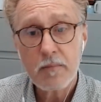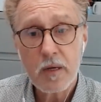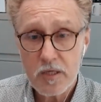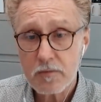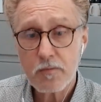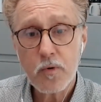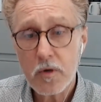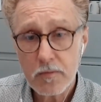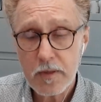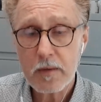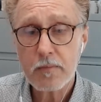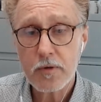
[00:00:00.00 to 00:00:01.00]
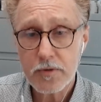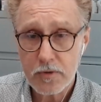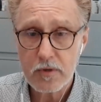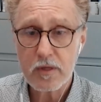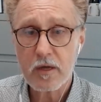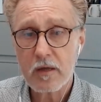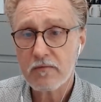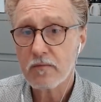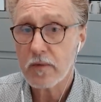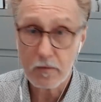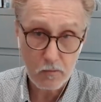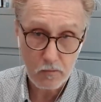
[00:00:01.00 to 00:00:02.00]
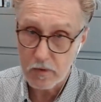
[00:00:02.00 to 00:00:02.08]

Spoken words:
but just point people to where they can, like